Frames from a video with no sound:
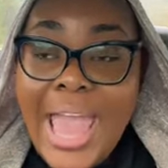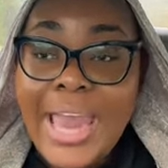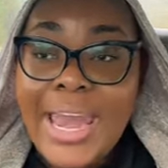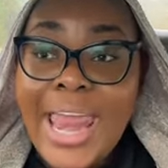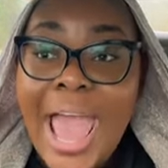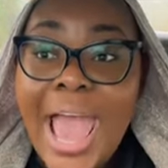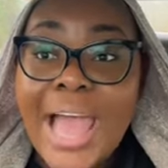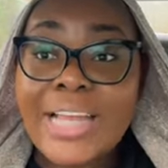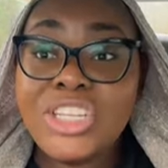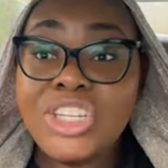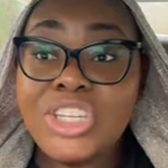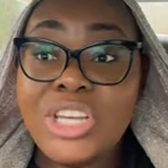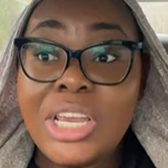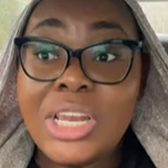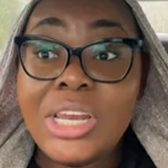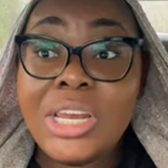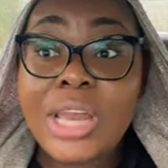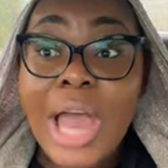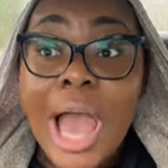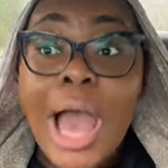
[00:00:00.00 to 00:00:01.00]
And had
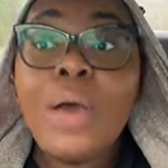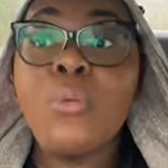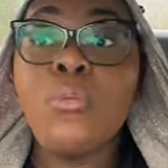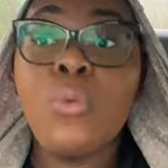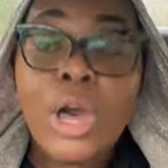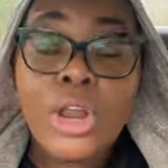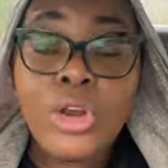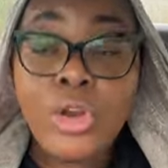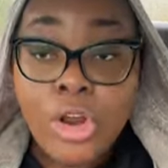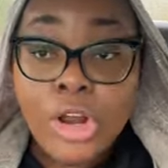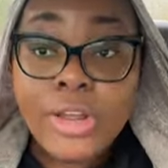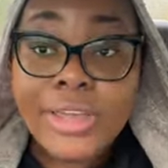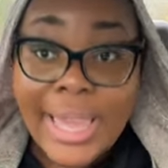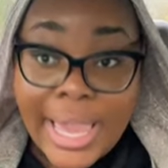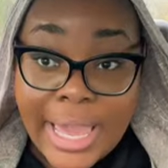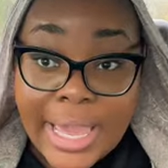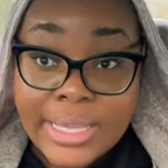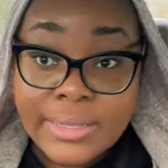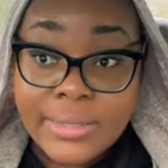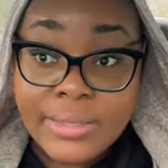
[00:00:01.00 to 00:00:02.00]
she not won her
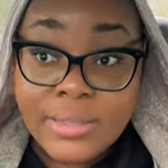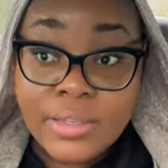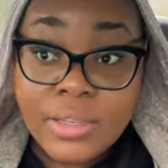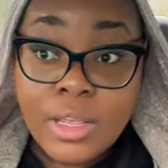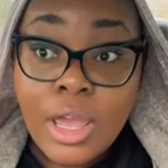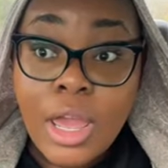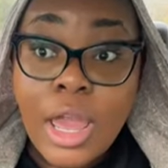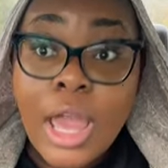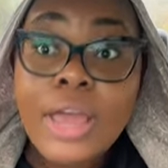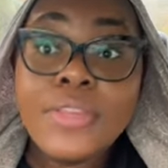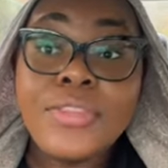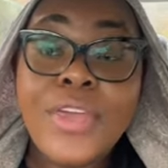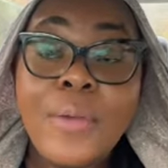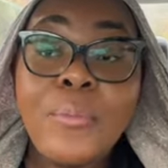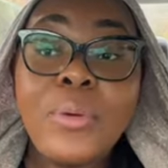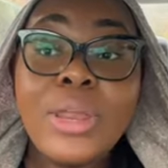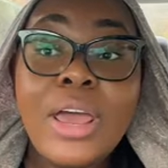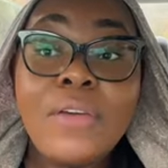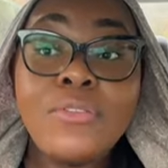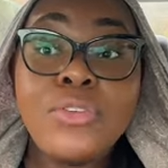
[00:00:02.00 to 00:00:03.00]
case,
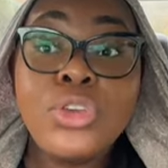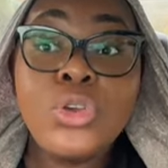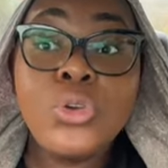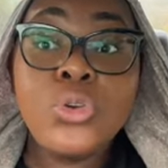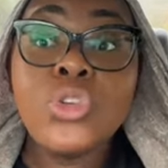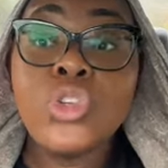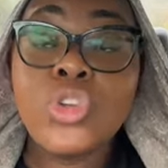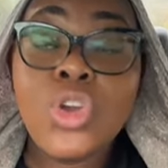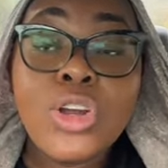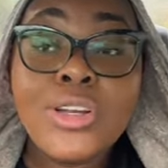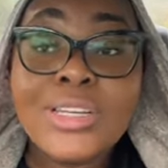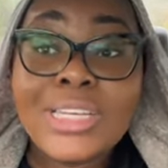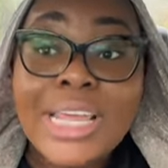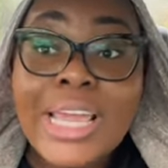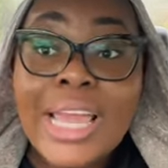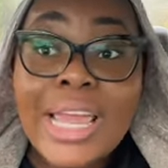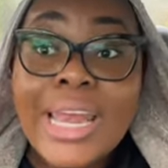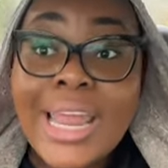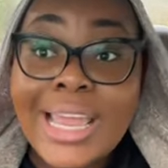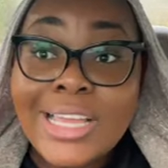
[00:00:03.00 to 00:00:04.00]
they would have used her
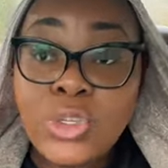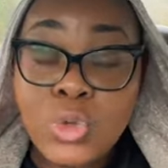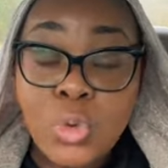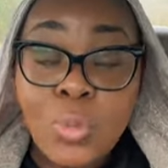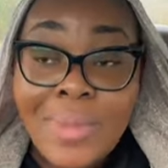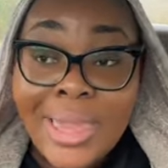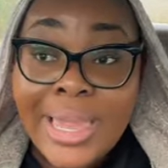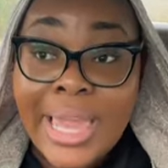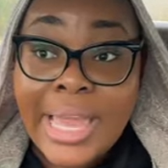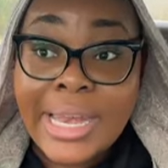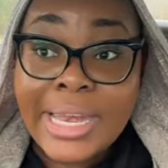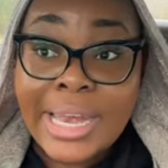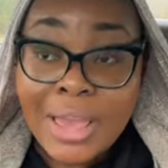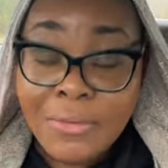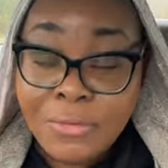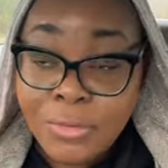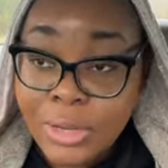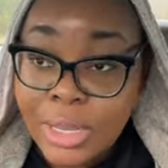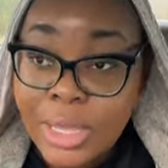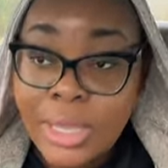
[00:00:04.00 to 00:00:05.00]
D N A to make a
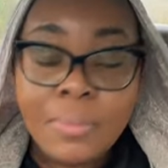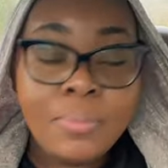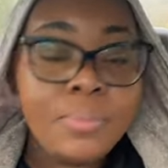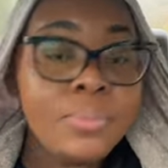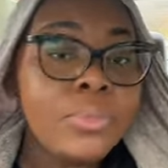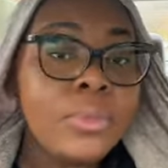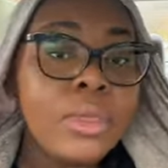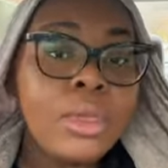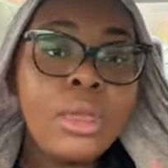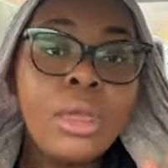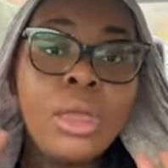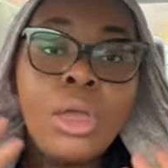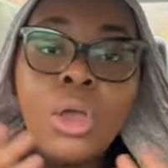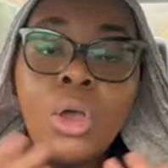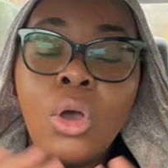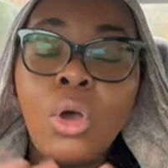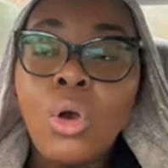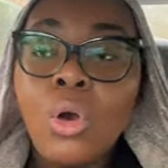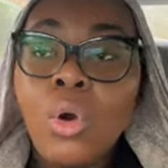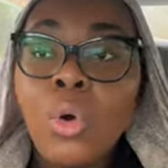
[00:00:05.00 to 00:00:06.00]
Nephilim.
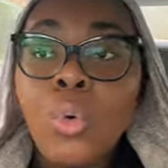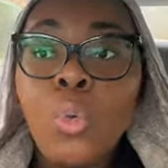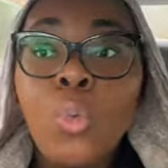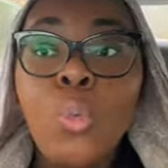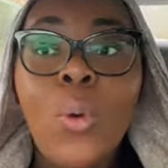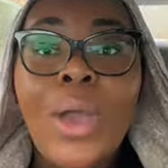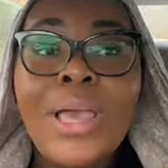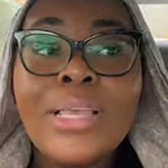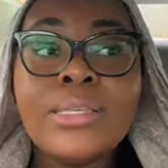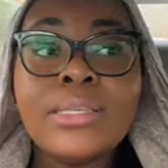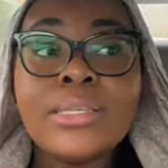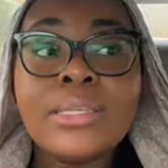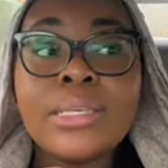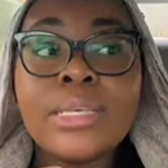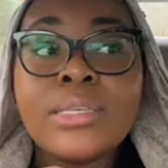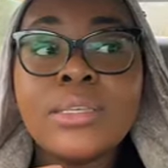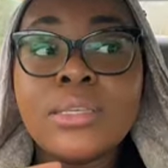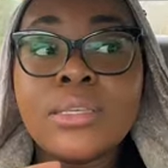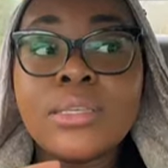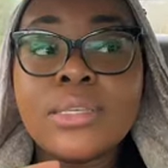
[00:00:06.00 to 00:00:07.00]
When
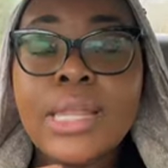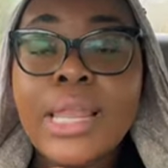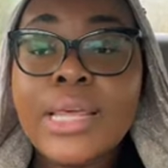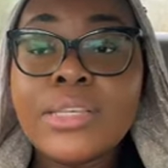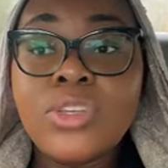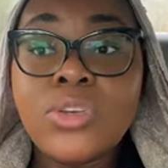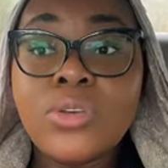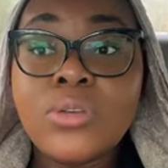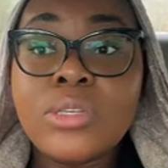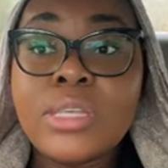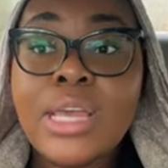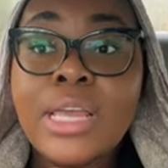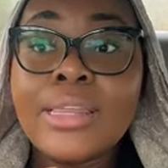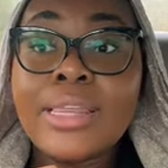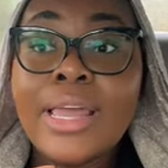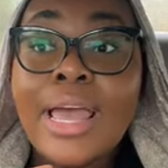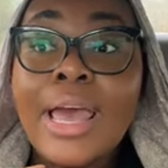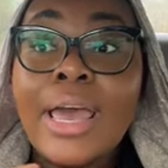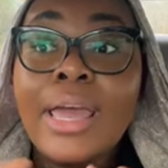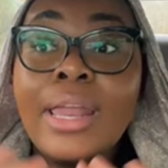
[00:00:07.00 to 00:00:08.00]
Sister Celestial
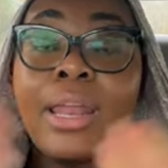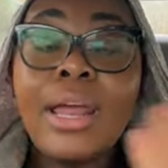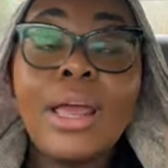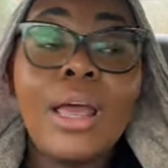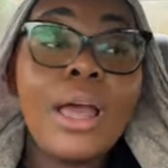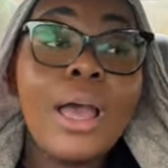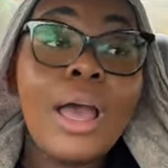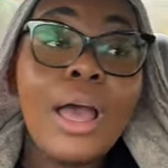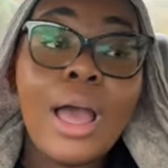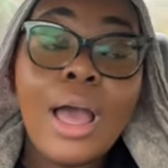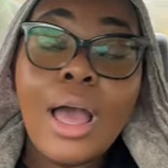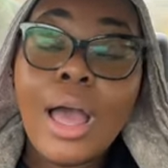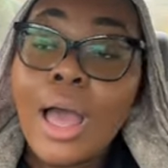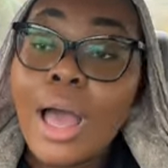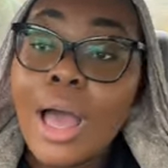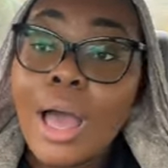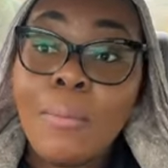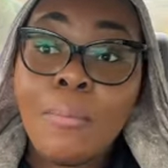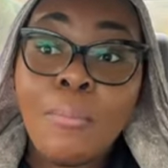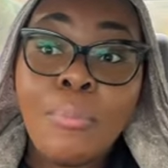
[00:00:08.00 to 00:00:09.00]
said that,
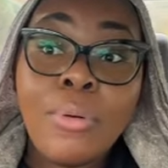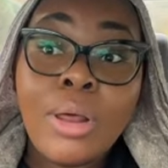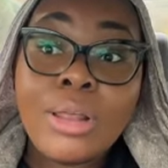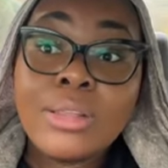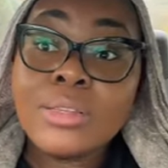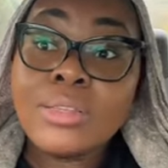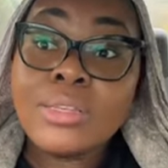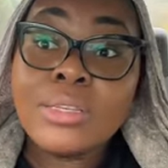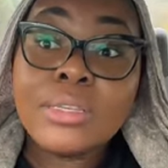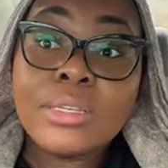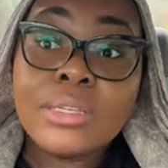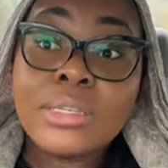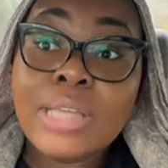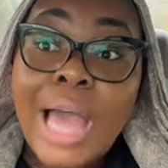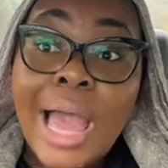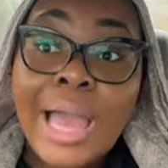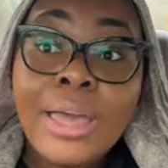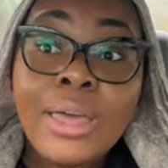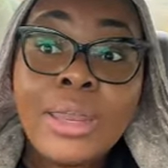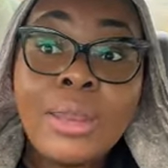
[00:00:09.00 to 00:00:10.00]
brothers,
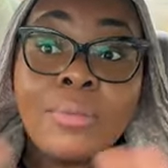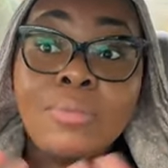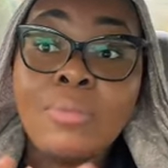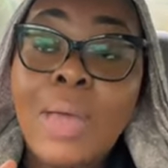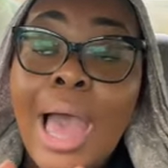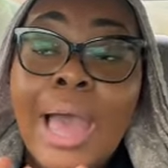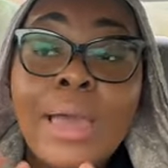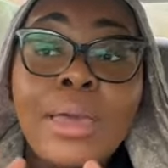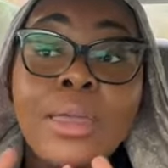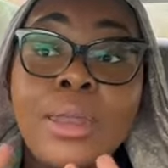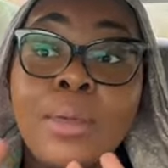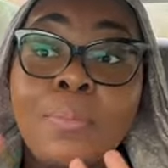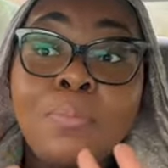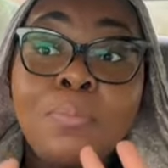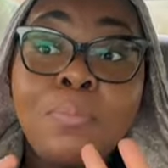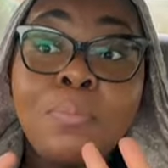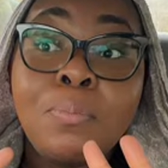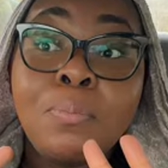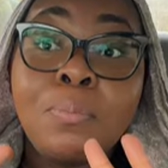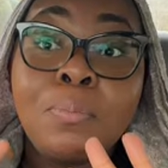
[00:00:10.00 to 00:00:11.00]
sisters, I could have, I could have
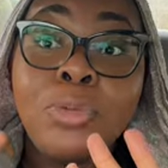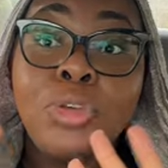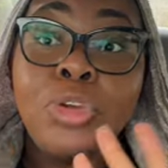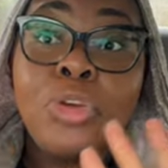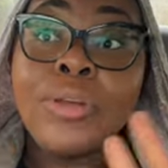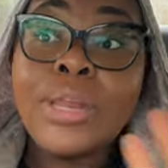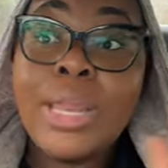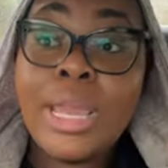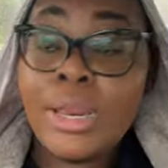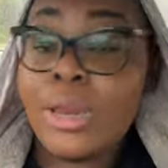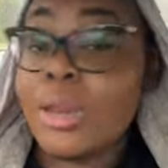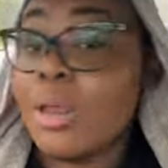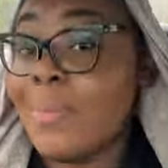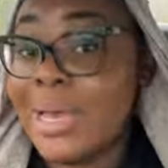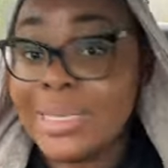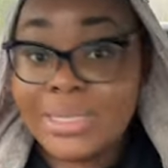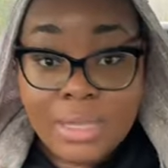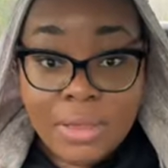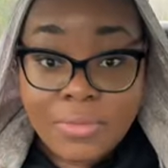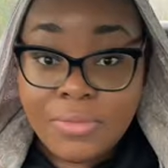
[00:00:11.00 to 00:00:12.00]
urinated on
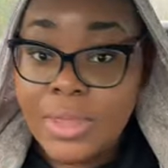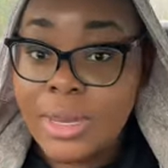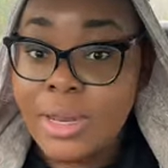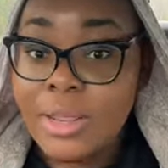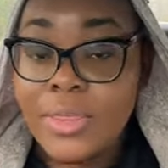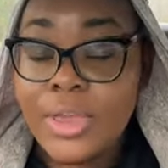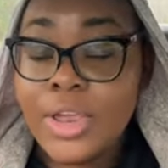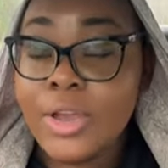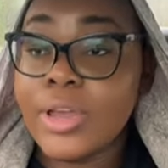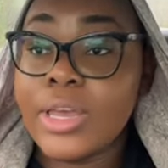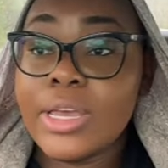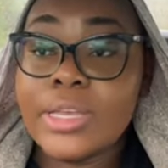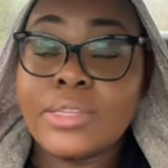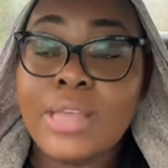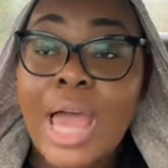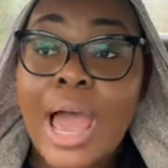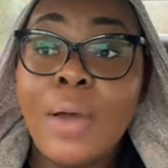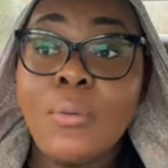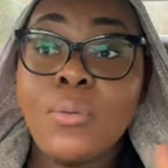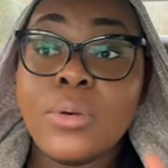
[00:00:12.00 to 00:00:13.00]
myself then and there,
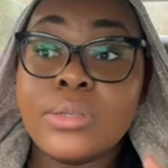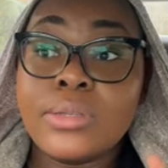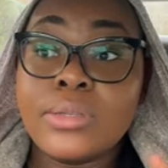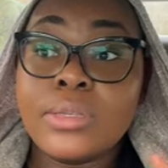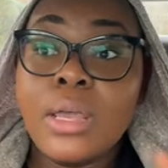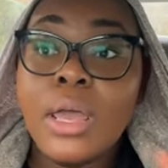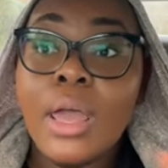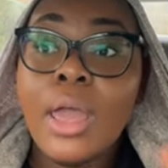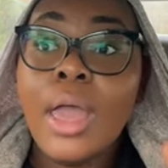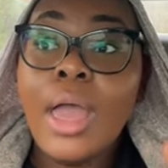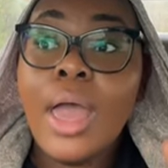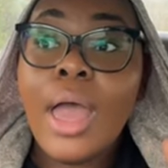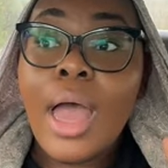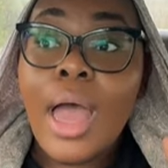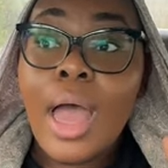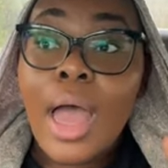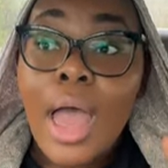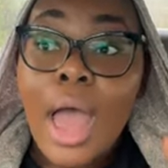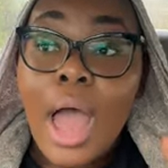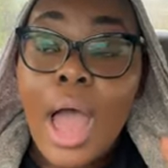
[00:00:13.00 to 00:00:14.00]
because I was,
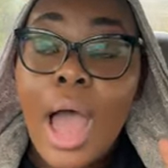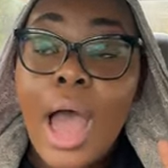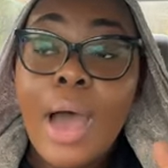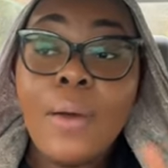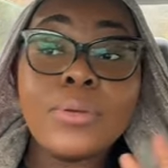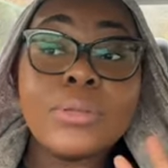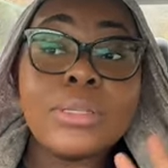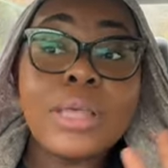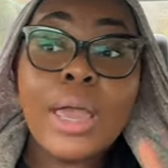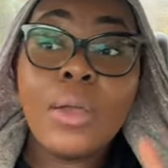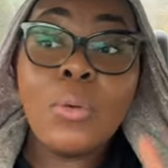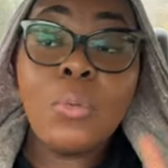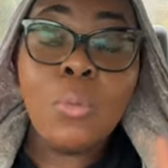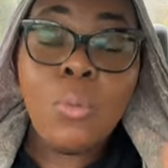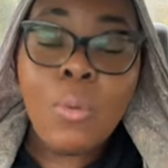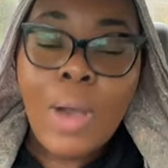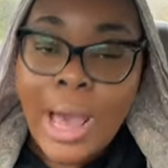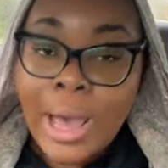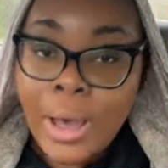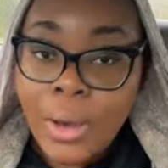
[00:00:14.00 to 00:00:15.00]
I was like,
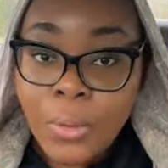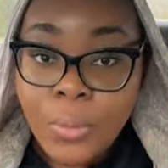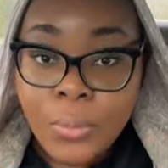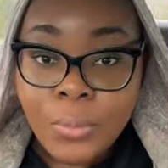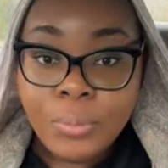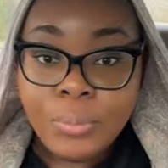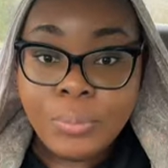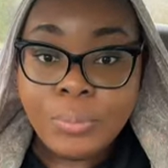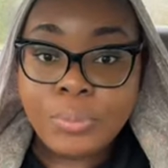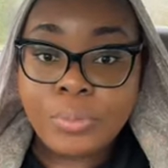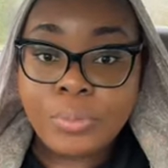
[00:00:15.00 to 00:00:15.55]
wow.